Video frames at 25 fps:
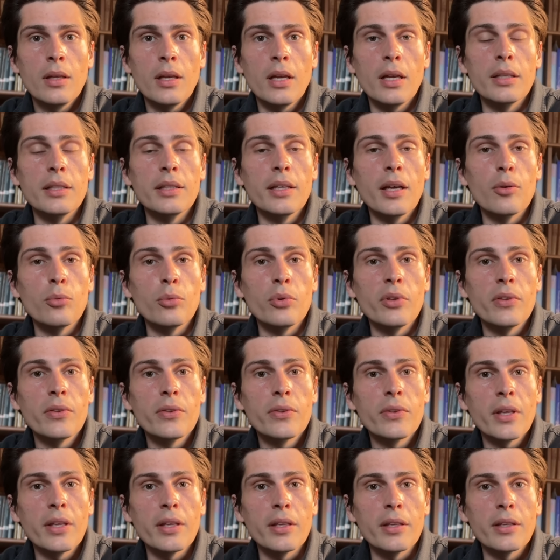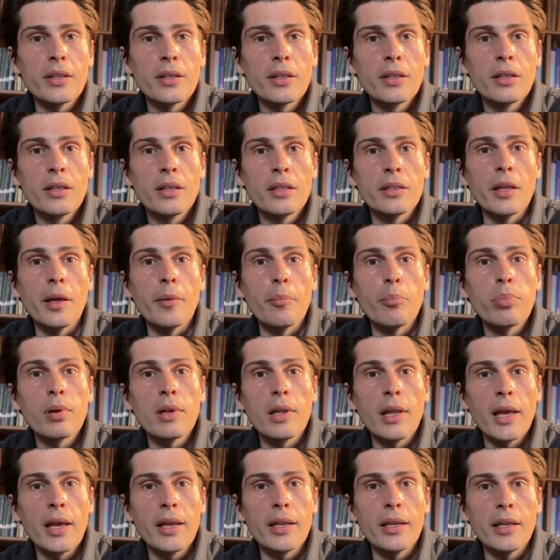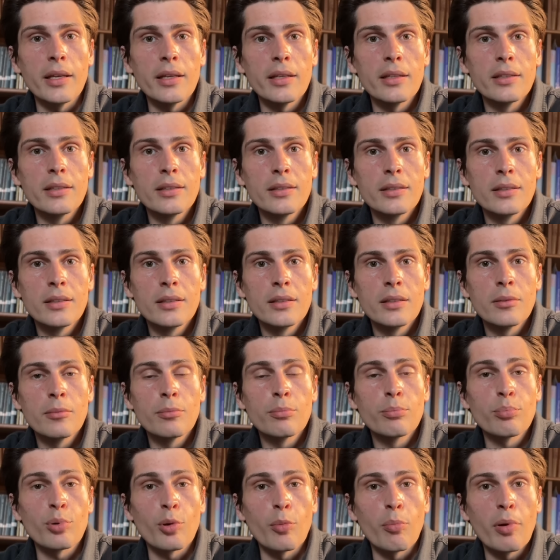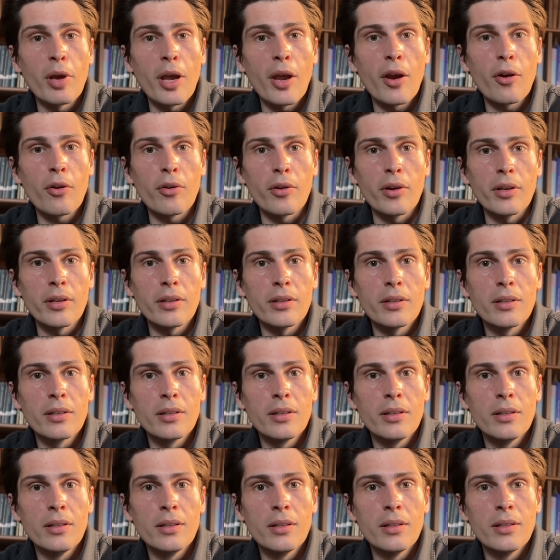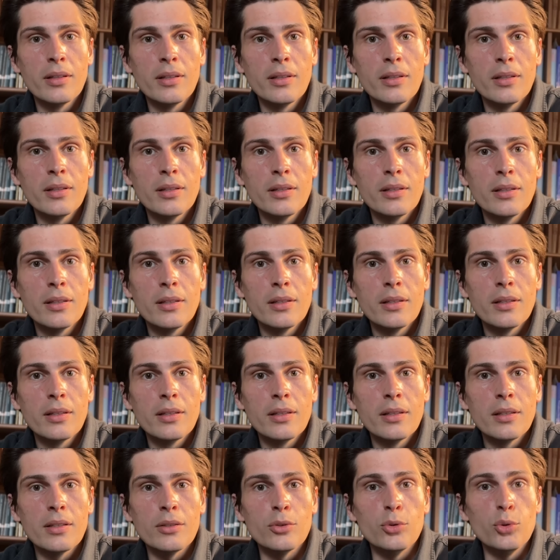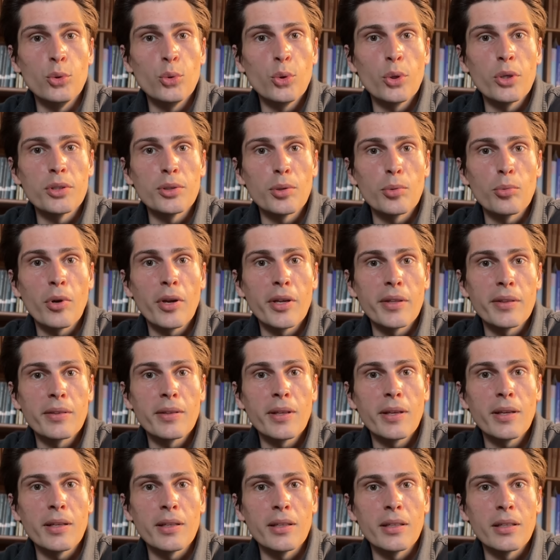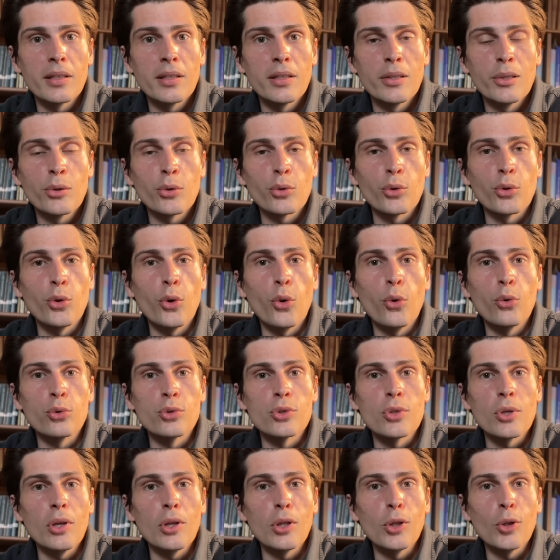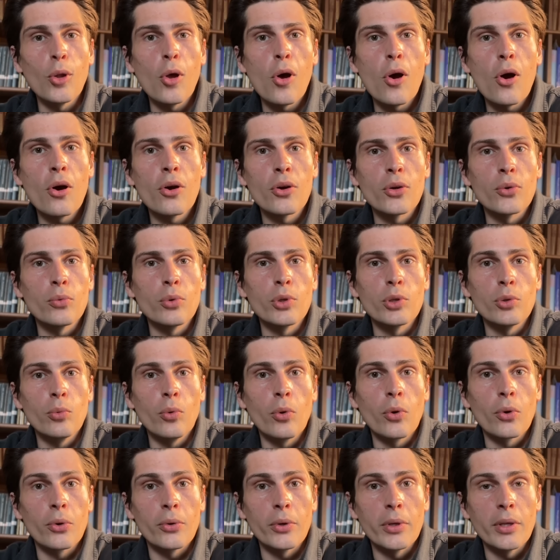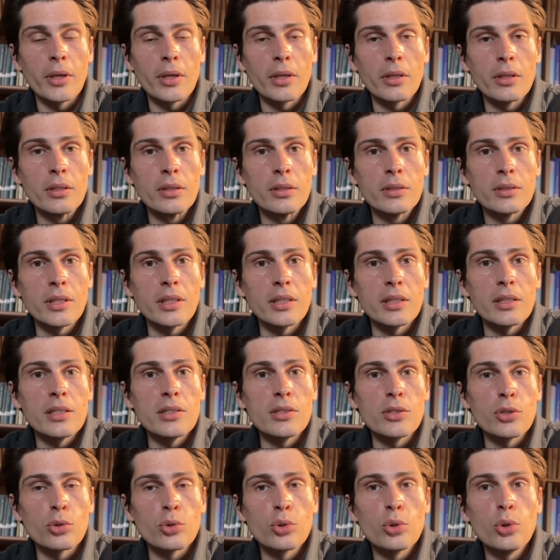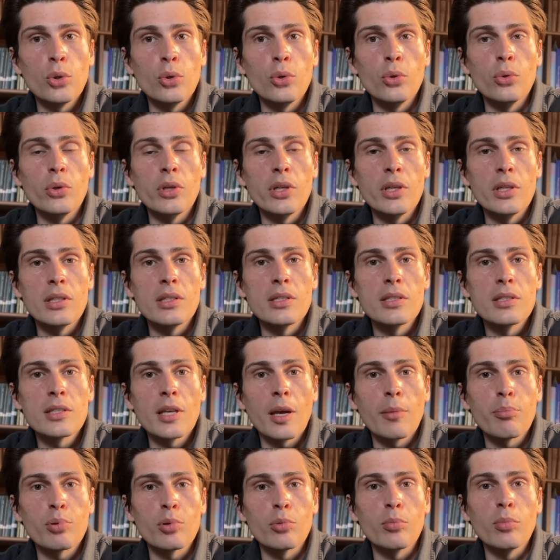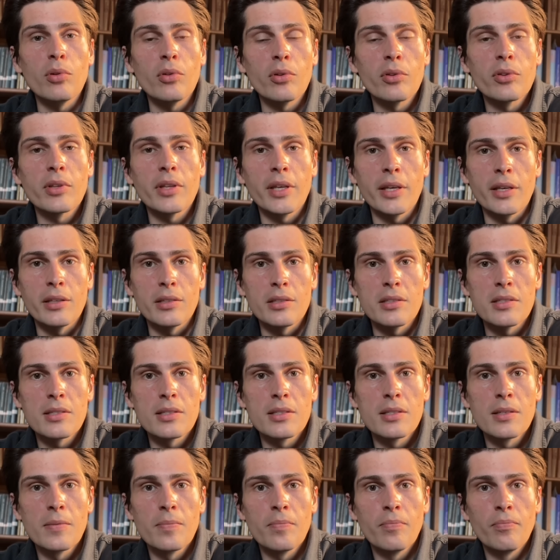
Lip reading: And that we think that planning, preparing, doing the right thing goes along with worrying, that these are two inseparable things.